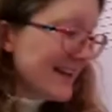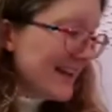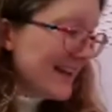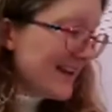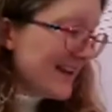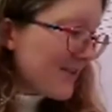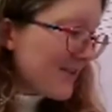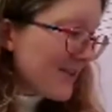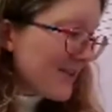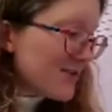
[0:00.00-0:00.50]

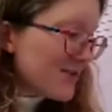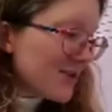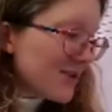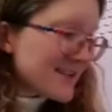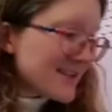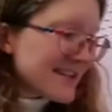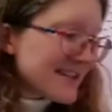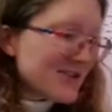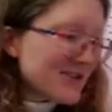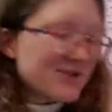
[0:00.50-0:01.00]
I've
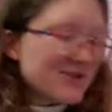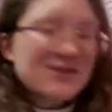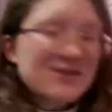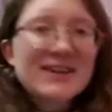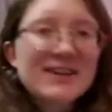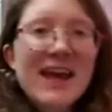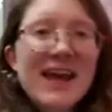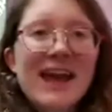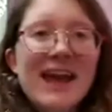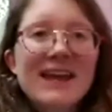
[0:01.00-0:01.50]
not said your
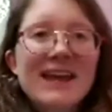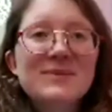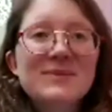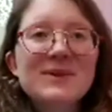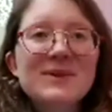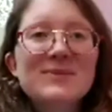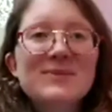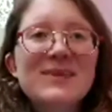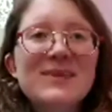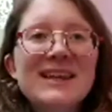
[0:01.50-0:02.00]
name,
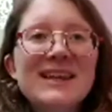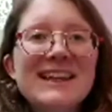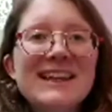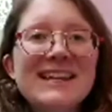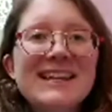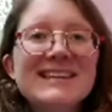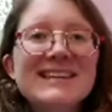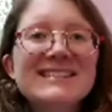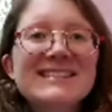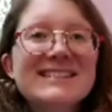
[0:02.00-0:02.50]

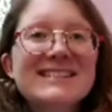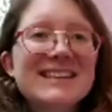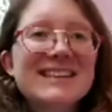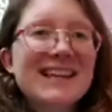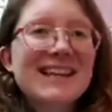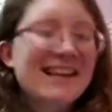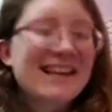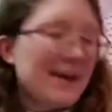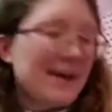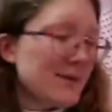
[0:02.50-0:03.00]
please
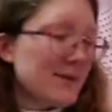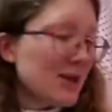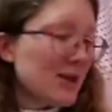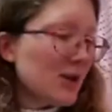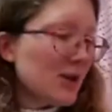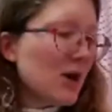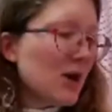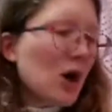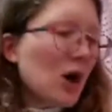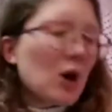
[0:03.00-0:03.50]
let me
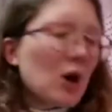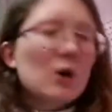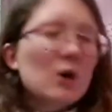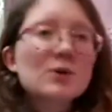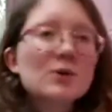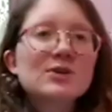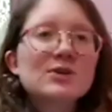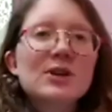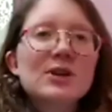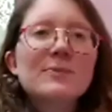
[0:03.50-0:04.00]
know.
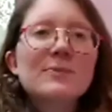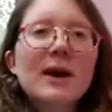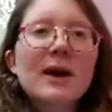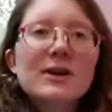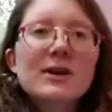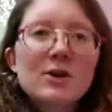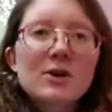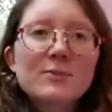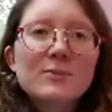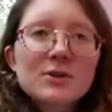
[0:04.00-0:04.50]
Also, my
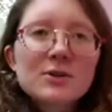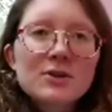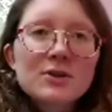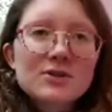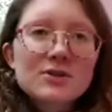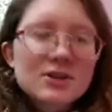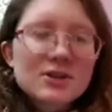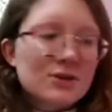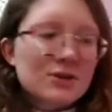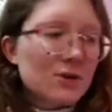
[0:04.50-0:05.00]

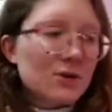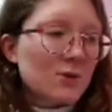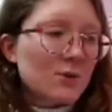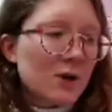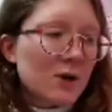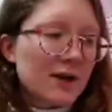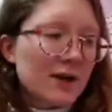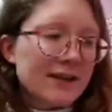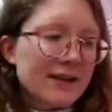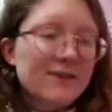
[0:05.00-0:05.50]
computer's not
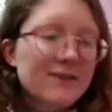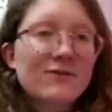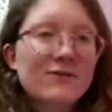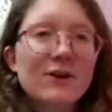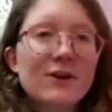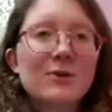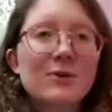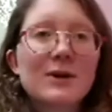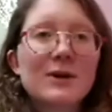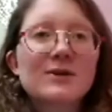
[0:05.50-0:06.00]
working
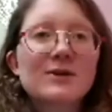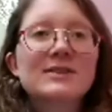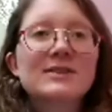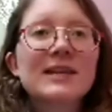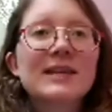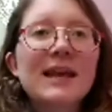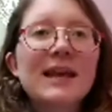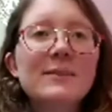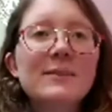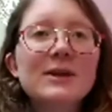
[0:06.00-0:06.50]
very well,
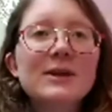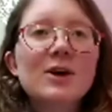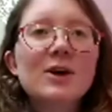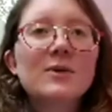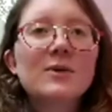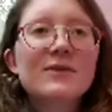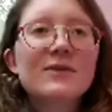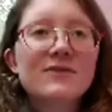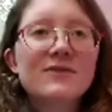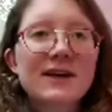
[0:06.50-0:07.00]
so let me
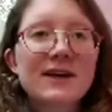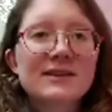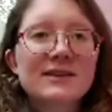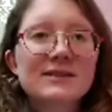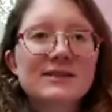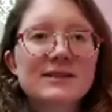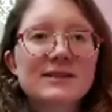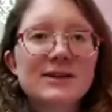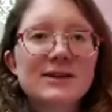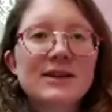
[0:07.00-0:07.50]
know
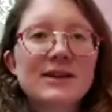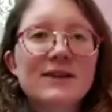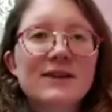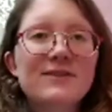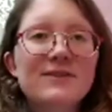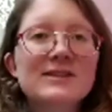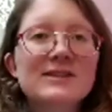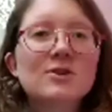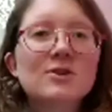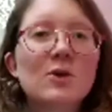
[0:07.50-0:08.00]

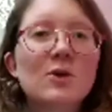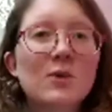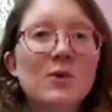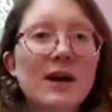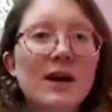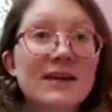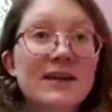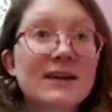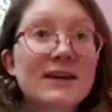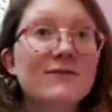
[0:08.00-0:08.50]
if it's not
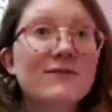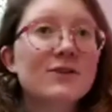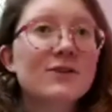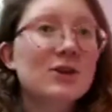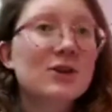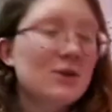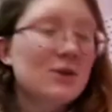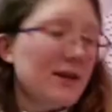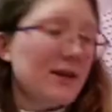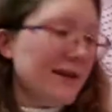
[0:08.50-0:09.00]
working for
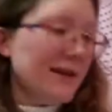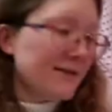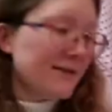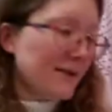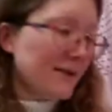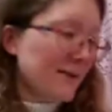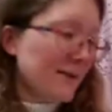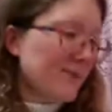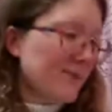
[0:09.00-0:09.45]
you either.